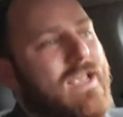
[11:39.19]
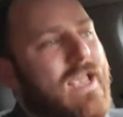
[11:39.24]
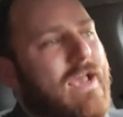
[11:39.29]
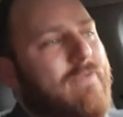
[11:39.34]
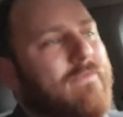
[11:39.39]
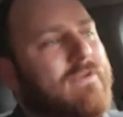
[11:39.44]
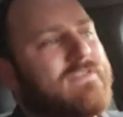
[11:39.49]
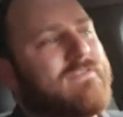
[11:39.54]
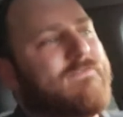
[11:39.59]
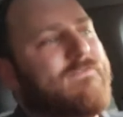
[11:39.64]

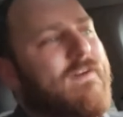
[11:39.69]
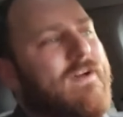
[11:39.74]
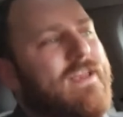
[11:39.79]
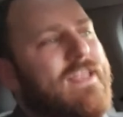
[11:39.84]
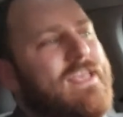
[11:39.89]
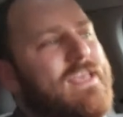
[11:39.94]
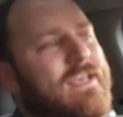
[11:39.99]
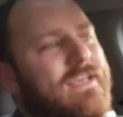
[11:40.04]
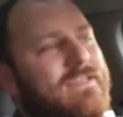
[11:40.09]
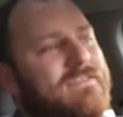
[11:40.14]
And what's
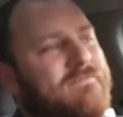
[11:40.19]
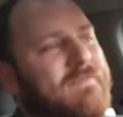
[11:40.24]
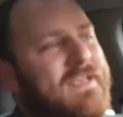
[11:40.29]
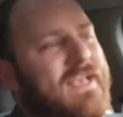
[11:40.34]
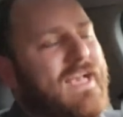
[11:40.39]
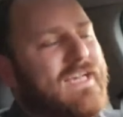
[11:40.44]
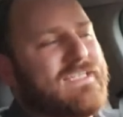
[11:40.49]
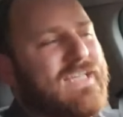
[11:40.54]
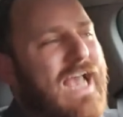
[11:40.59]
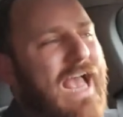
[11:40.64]
funny is,
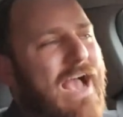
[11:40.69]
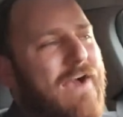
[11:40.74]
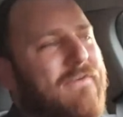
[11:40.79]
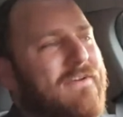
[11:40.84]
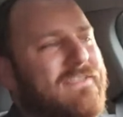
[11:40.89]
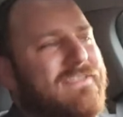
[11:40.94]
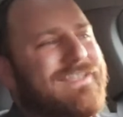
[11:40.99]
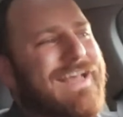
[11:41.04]
because of how it